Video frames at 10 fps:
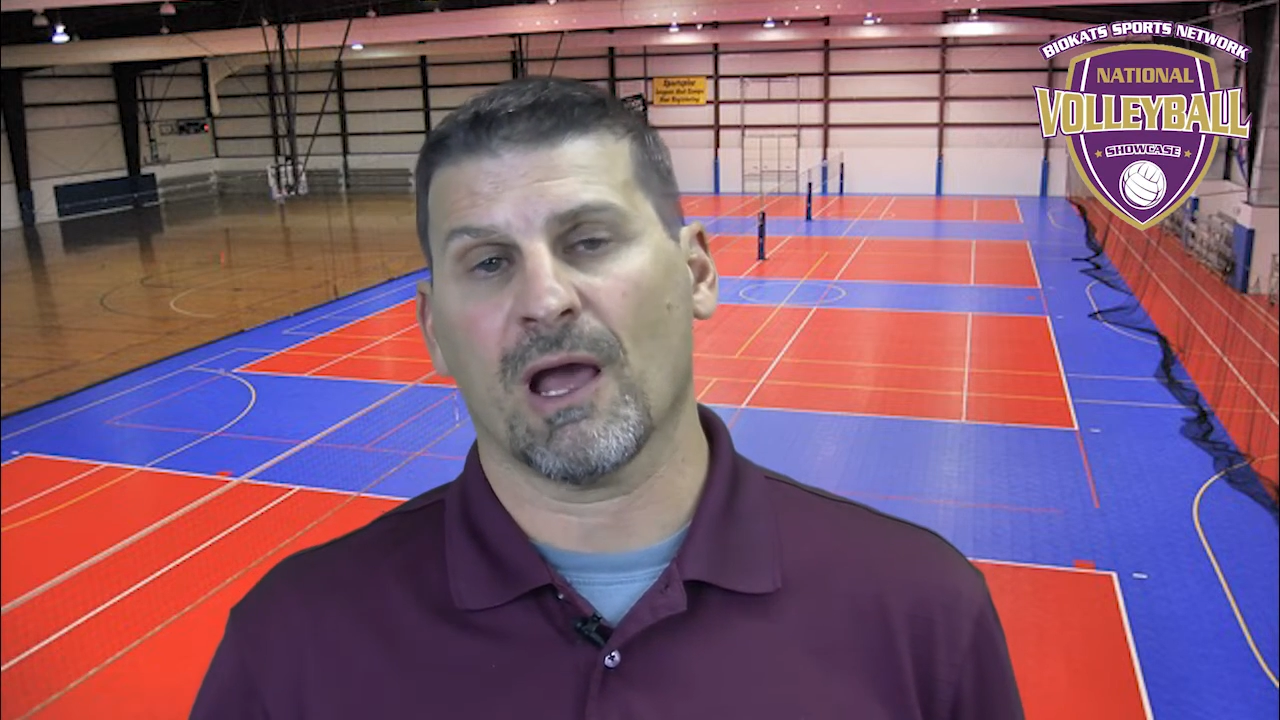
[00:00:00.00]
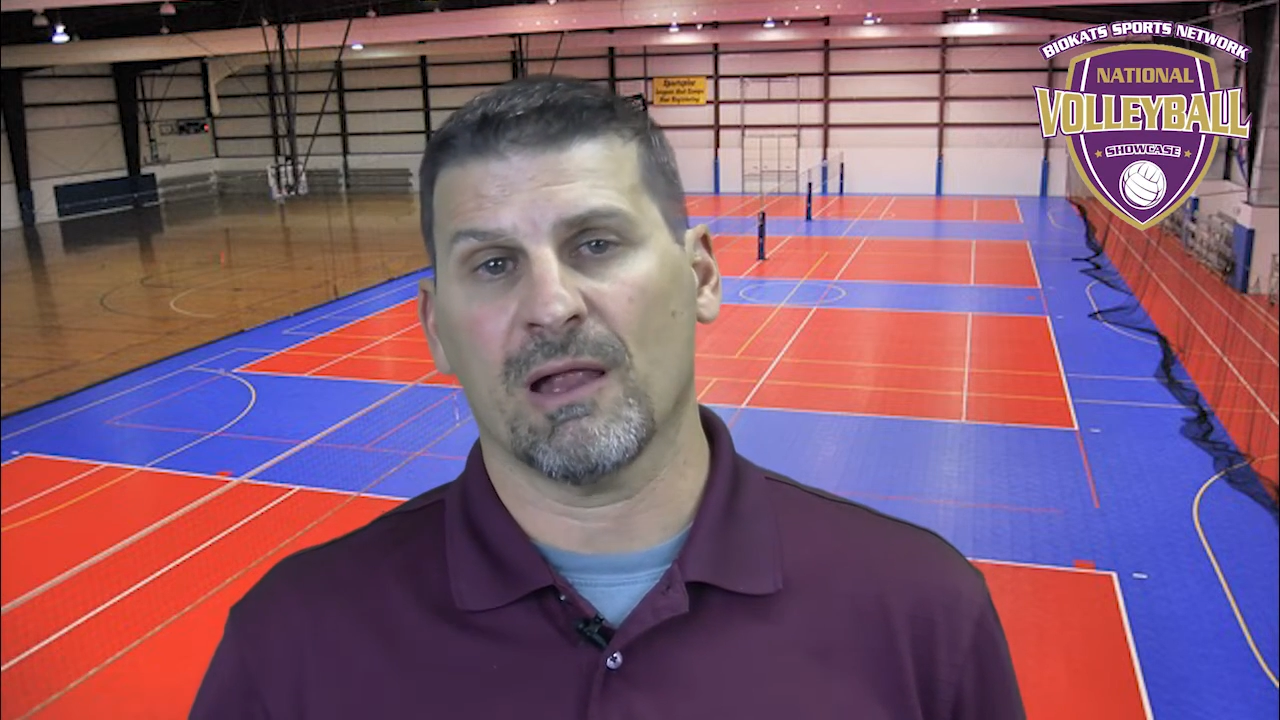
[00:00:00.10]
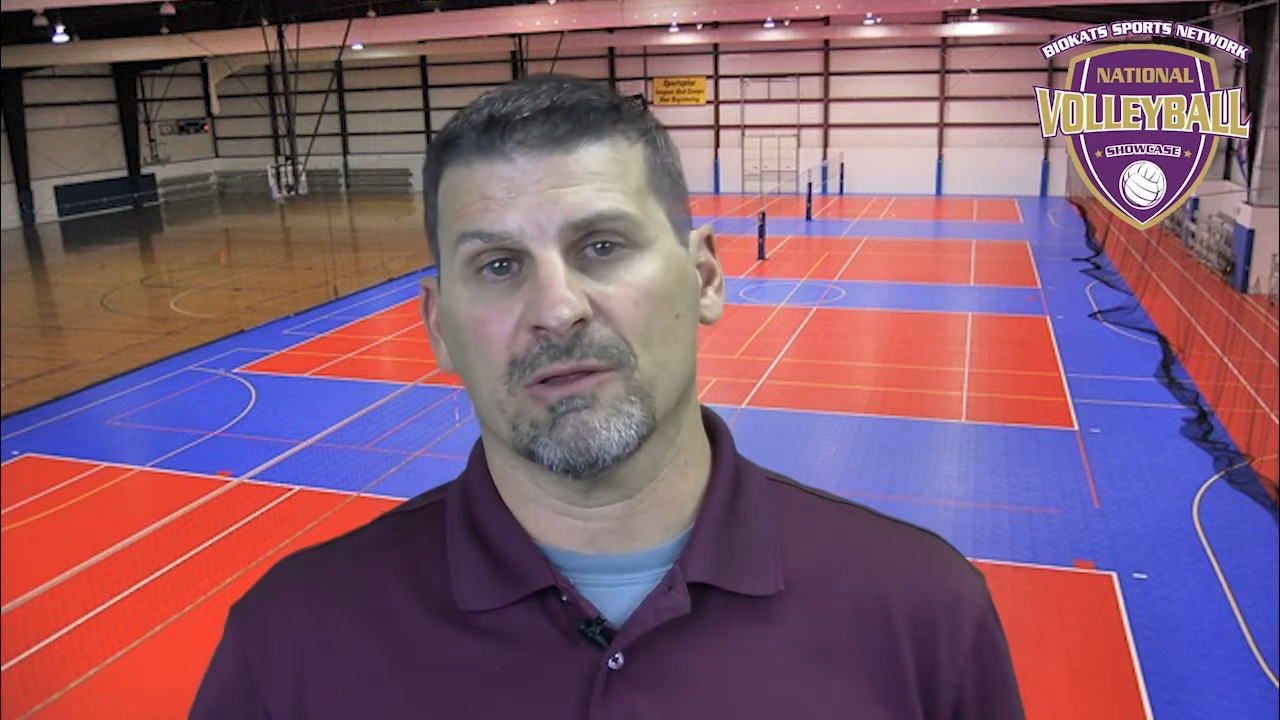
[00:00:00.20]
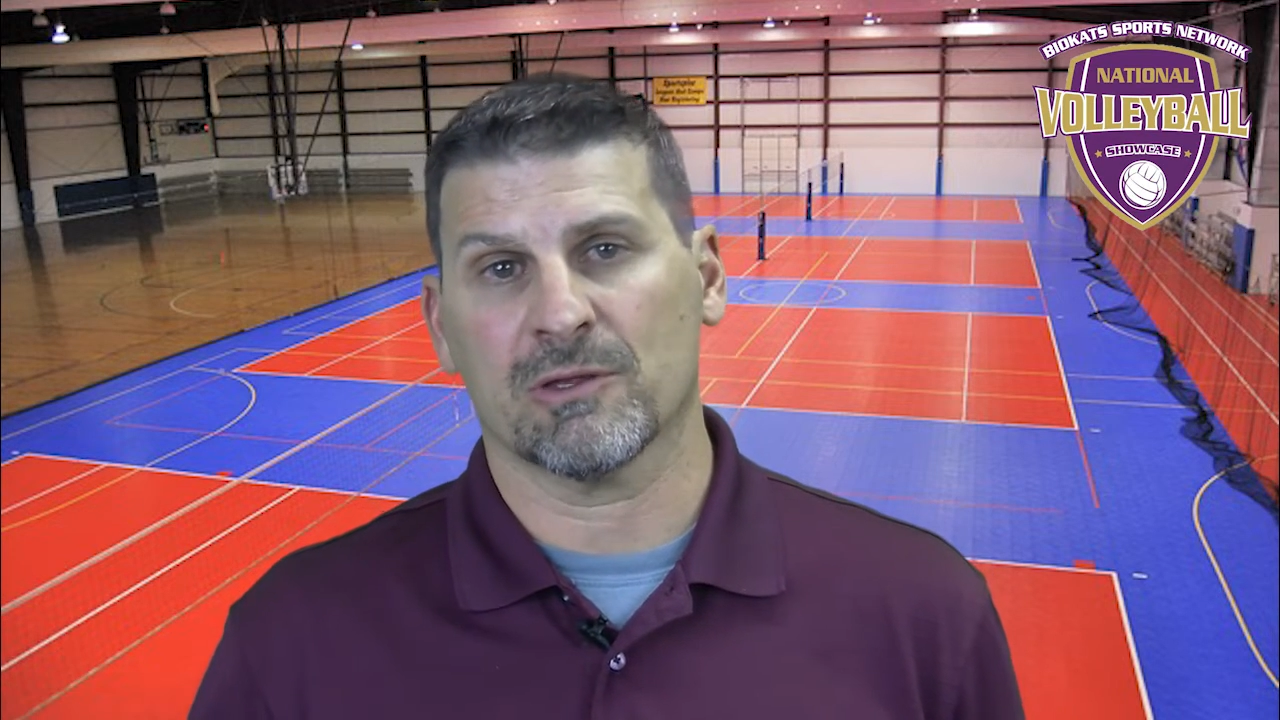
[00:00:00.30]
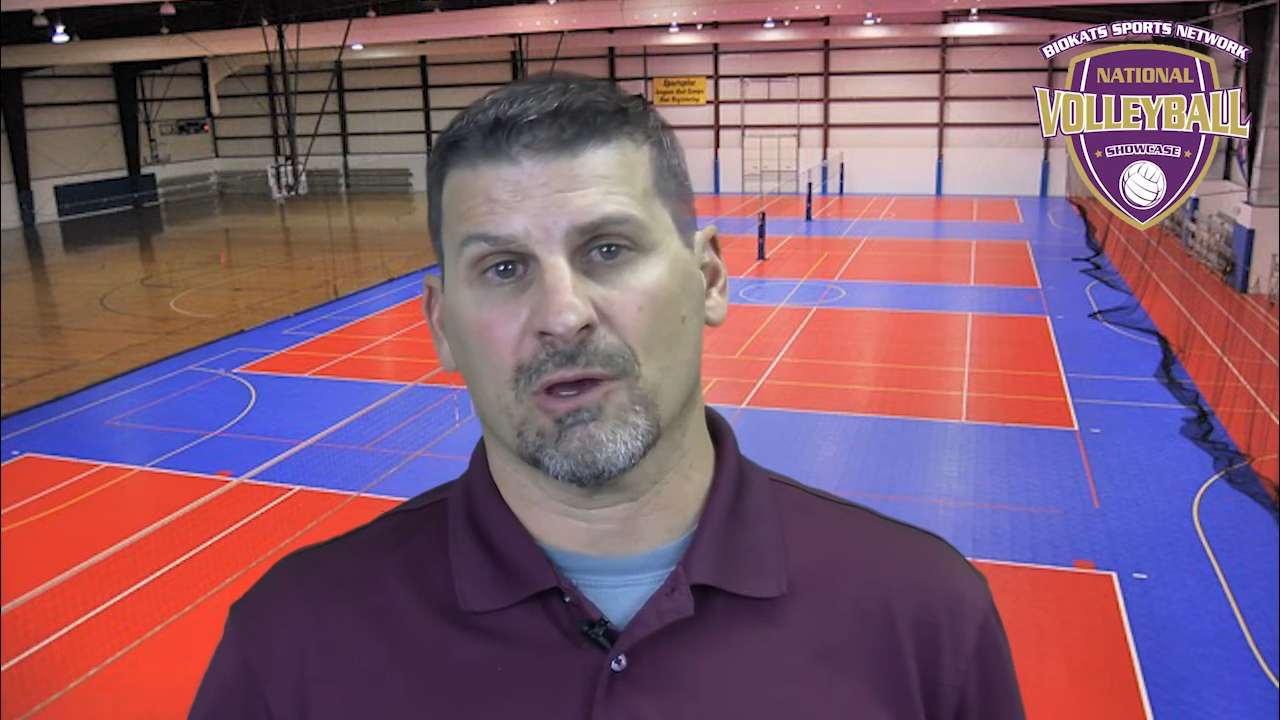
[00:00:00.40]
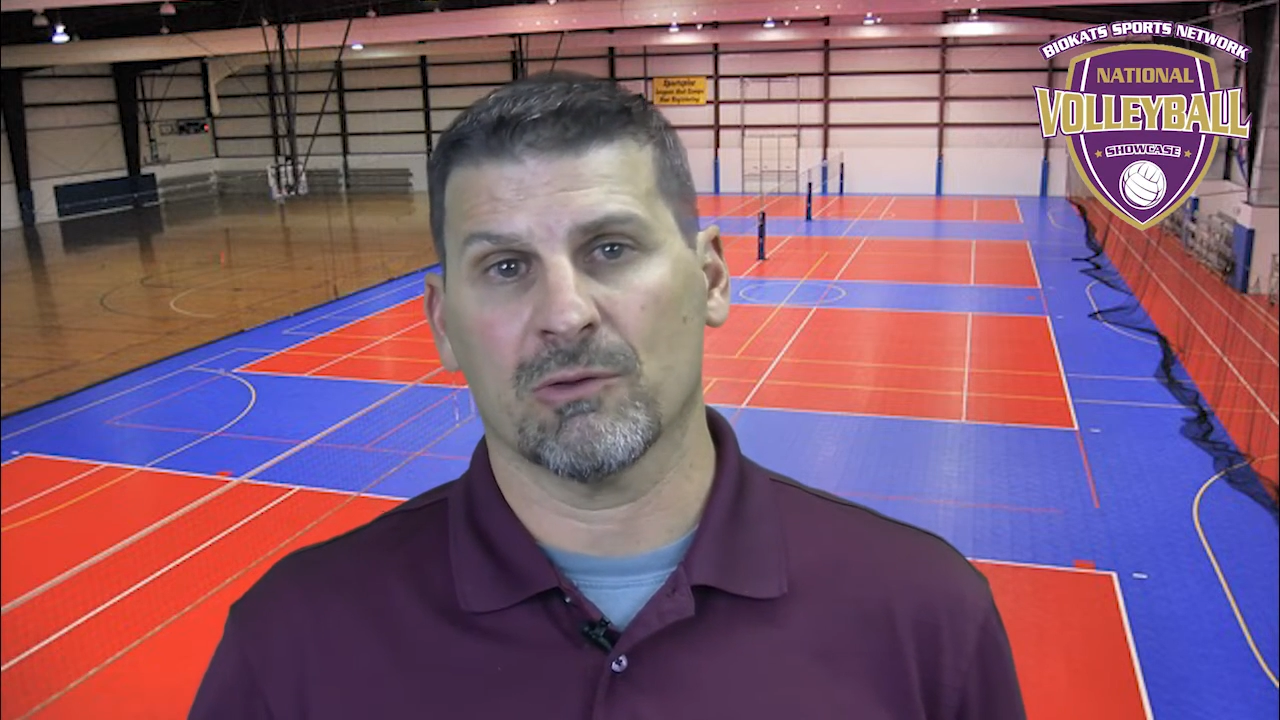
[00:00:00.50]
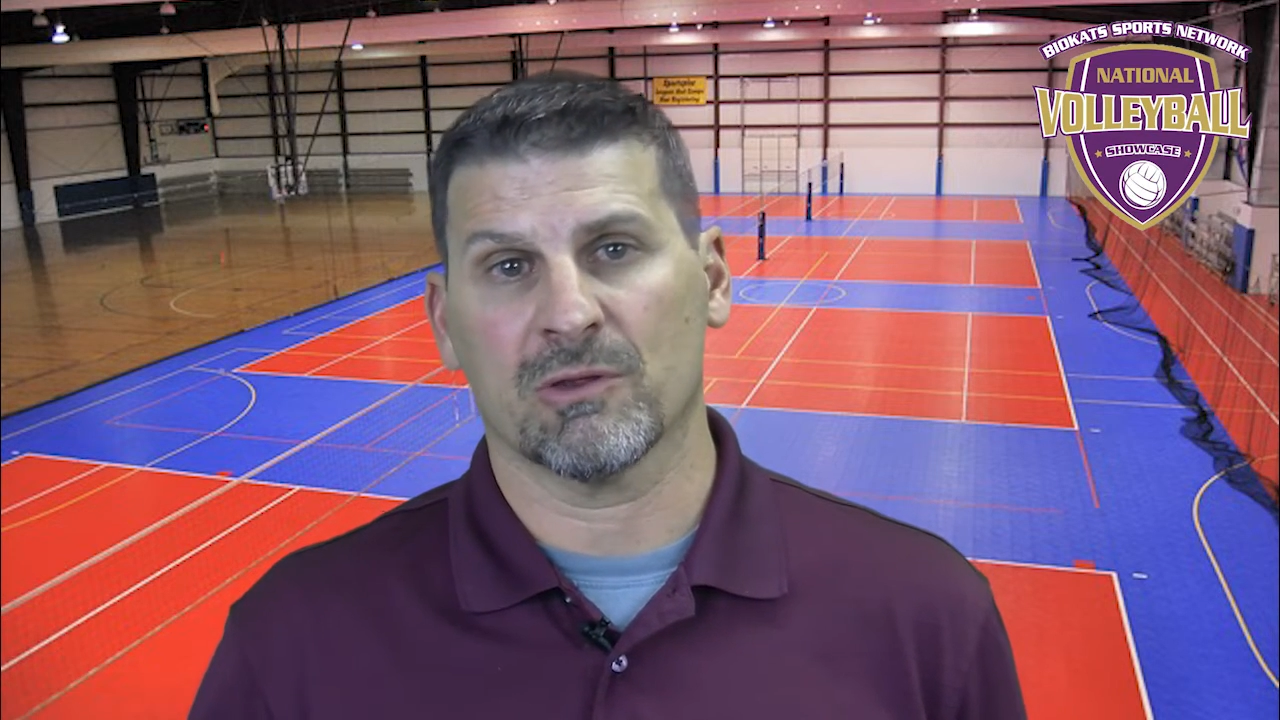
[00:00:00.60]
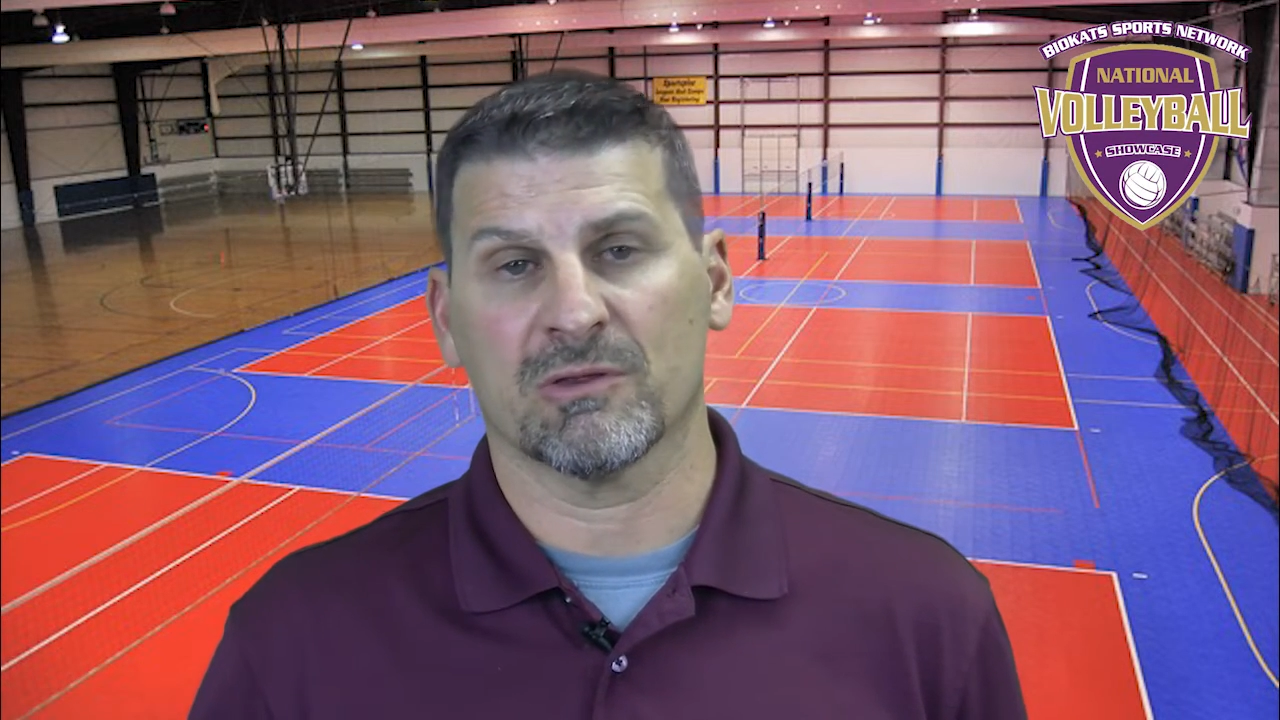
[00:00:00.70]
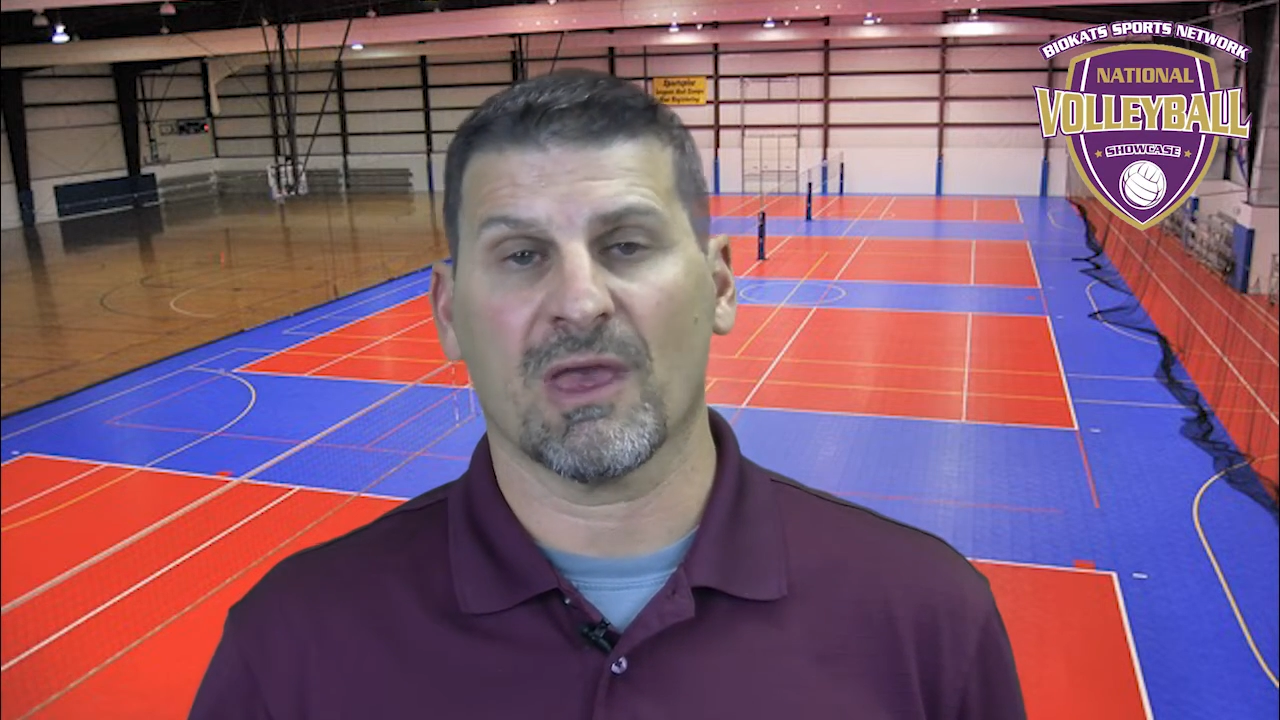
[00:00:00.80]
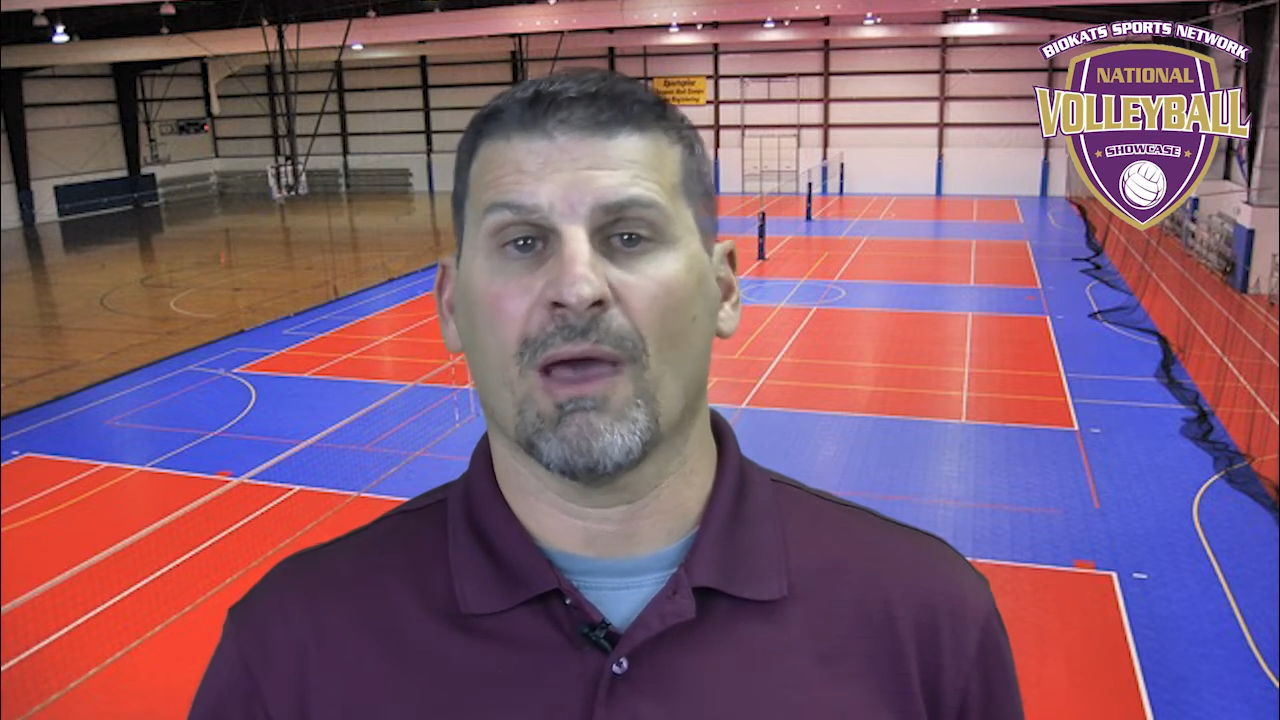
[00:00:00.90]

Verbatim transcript: college coaches